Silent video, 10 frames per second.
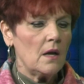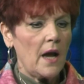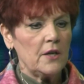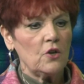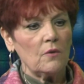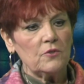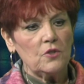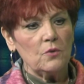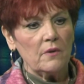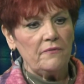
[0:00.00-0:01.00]
I'd go
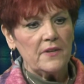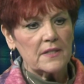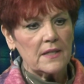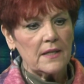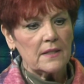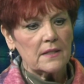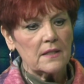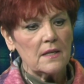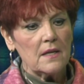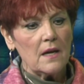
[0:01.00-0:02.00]
do a visit
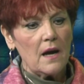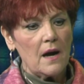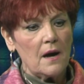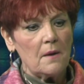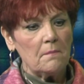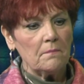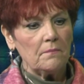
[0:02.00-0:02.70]
and